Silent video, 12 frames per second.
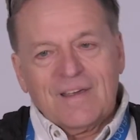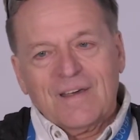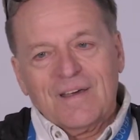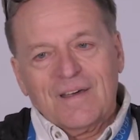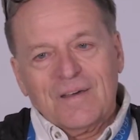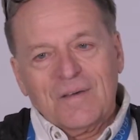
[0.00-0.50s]

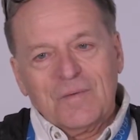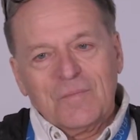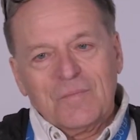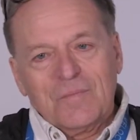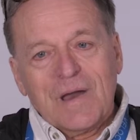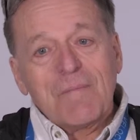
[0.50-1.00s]

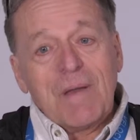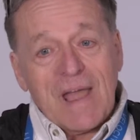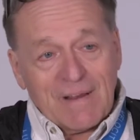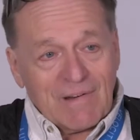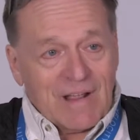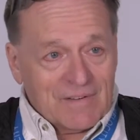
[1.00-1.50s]
My
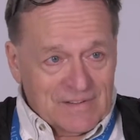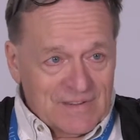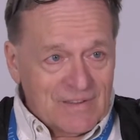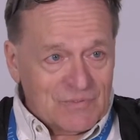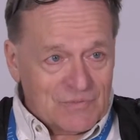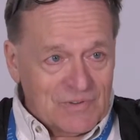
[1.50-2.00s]
background is
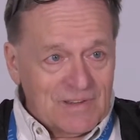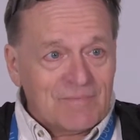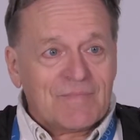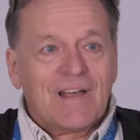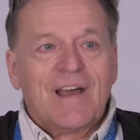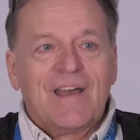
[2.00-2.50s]

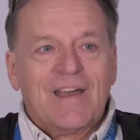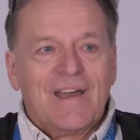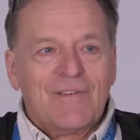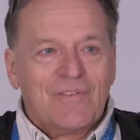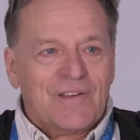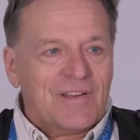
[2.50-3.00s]
history. I
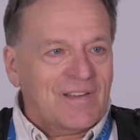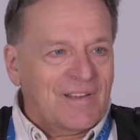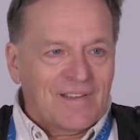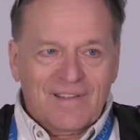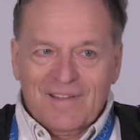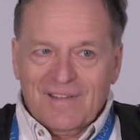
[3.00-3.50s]
have a
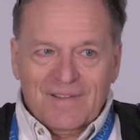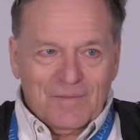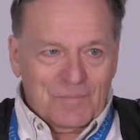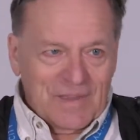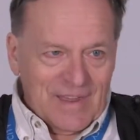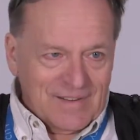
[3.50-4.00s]

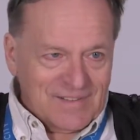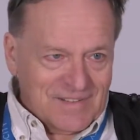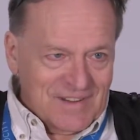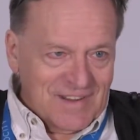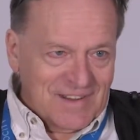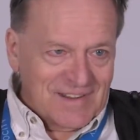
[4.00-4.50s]

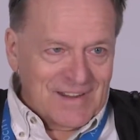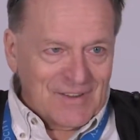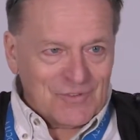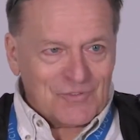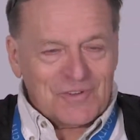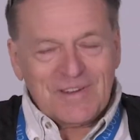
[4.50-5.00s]
PhD in
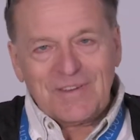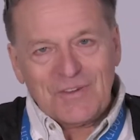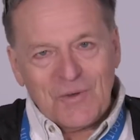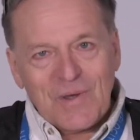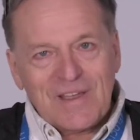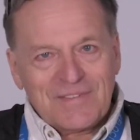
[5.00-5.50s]
history,
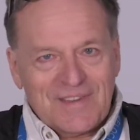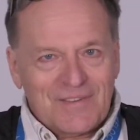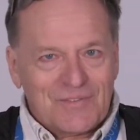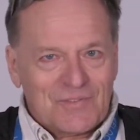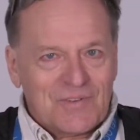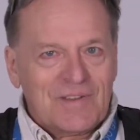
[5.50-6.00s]
U.S.
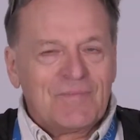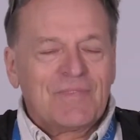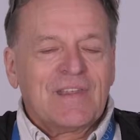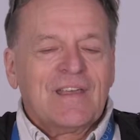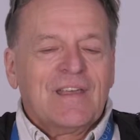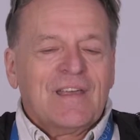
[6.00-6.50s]
history,
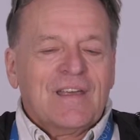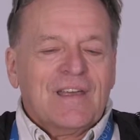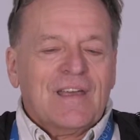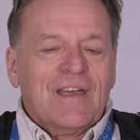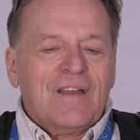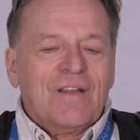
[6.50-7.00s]

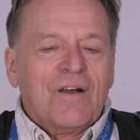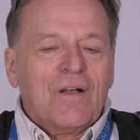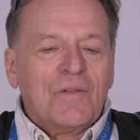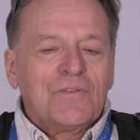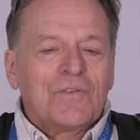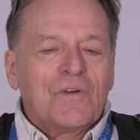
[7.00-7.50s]
and
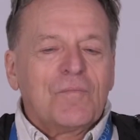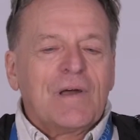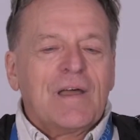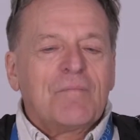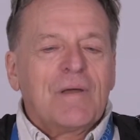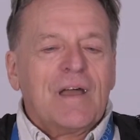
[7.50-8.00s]
also
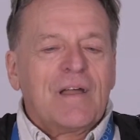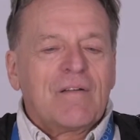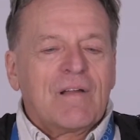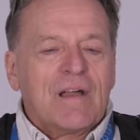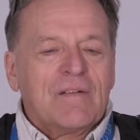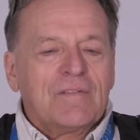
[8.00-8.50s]
my
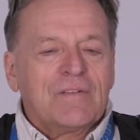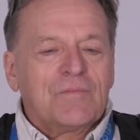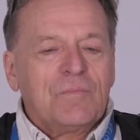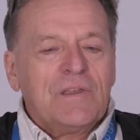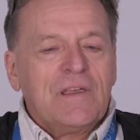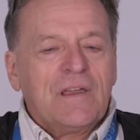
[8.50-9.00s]
background is
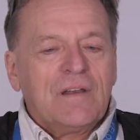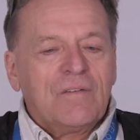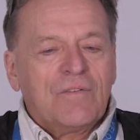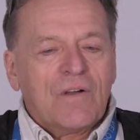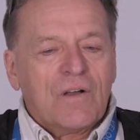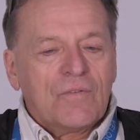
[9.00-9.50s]
being
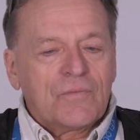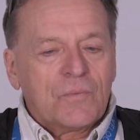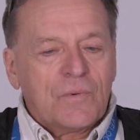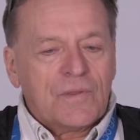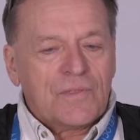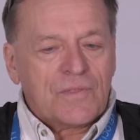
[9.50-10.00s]

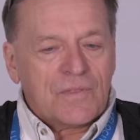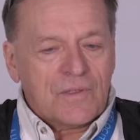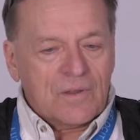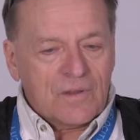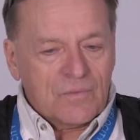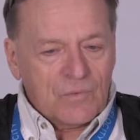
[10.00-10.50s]
involved with the
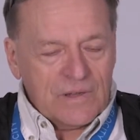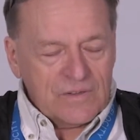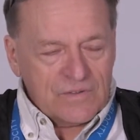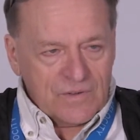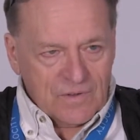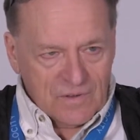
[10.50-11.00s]

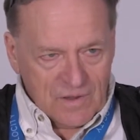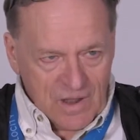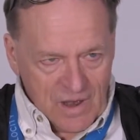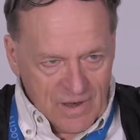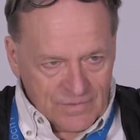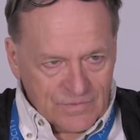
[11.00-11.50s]
regional
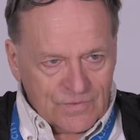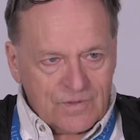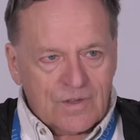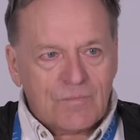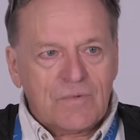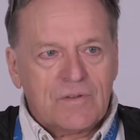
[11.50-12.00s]
arts
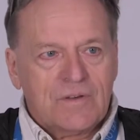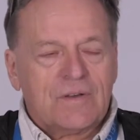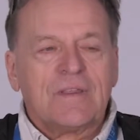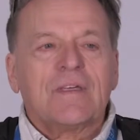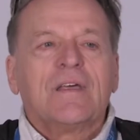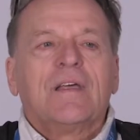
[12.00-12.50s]

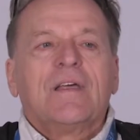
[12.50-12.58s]
community.